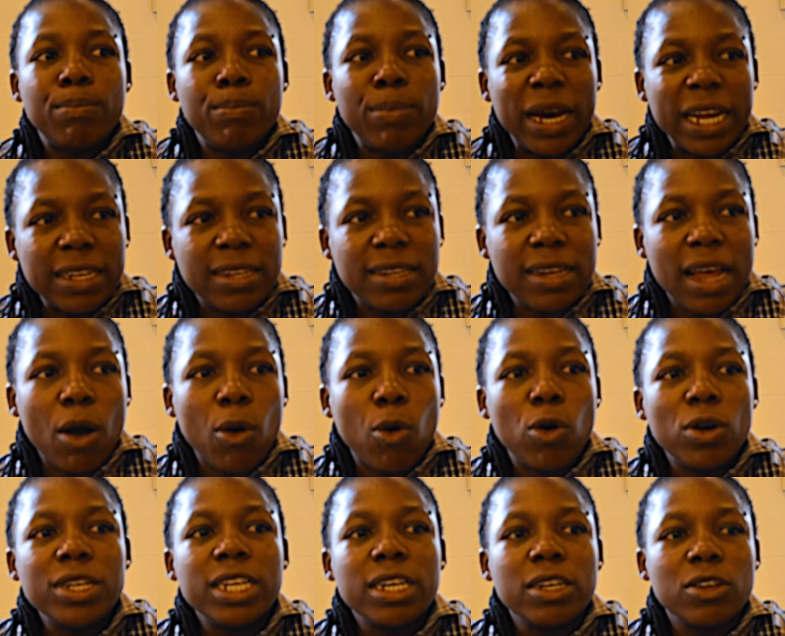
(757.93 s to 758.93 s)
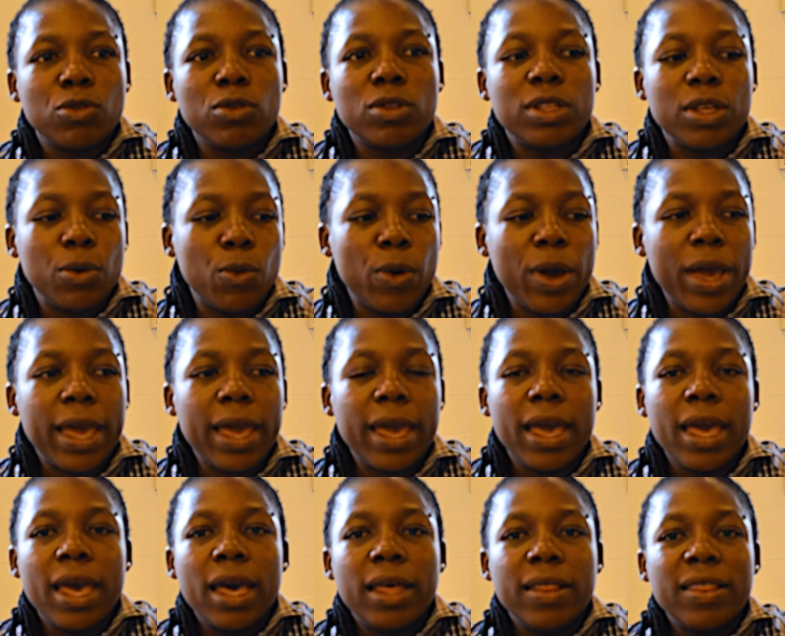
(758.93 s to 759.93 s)
But according to
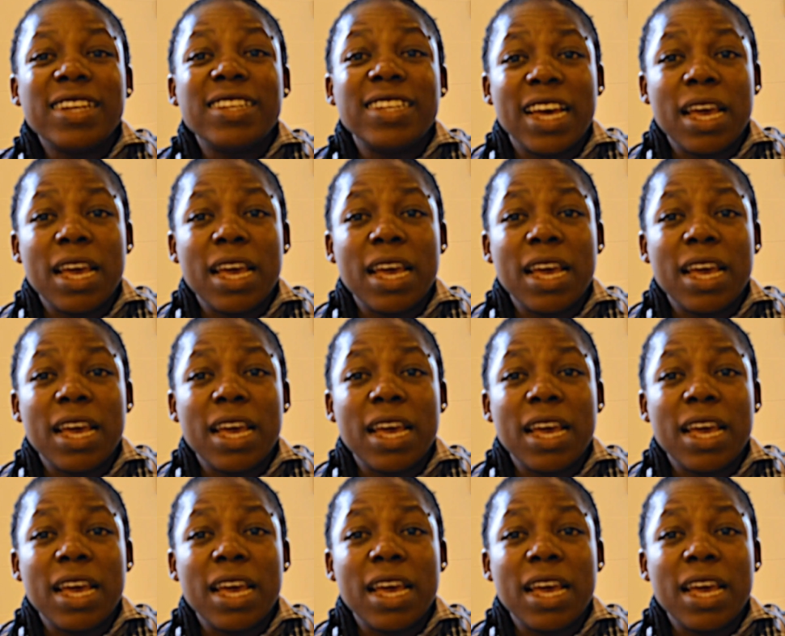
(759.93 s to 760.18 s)
the